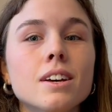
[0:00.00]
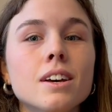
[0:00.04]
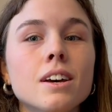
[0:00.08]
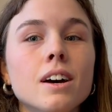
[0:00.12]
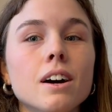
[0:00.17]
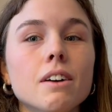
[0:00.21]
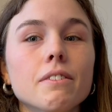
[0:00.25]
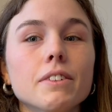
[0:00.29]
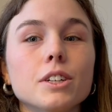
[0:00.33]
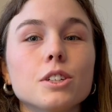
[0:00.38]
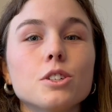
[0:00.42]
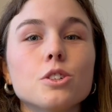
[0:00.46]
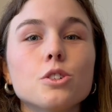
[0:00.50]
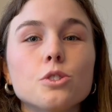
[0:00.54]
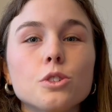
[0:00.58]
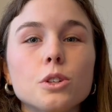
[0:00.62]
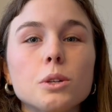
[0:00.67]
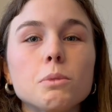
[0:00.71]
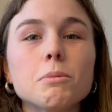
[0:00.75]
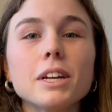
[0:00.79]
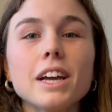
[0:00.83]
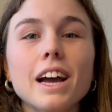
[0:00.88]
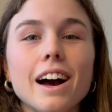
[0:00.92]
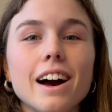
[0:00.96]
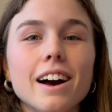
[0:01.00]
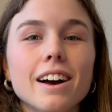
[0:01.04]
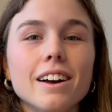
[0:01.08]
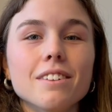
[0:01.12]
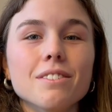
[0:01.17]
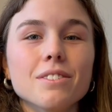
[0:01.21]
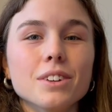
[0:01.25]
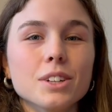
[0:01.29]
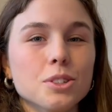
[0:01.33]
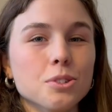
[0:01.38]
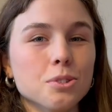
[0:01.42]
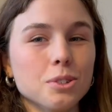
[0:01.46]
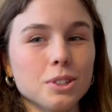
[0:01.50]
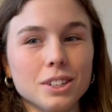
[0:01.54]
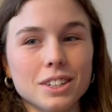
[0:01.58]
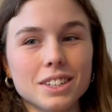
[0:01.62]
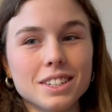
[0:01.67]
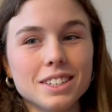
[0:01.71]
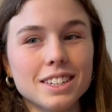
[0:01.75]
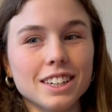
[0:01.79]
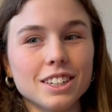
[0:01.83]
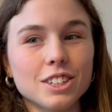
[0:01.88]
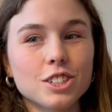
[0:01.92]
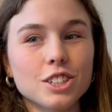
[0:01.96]
of extremely high visual
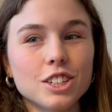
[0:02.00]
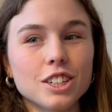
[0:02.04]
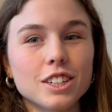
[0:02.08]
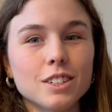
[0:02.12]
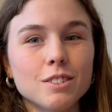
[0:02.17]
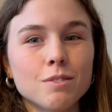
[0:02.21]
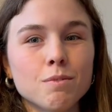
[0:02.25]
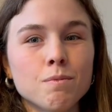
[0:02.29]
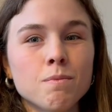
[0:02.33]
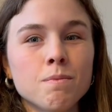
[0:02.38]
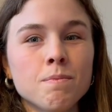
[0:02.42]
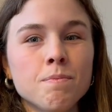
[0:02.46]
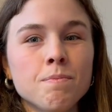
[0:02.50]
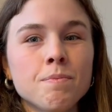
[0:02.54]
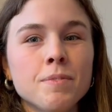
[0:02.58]
extinction.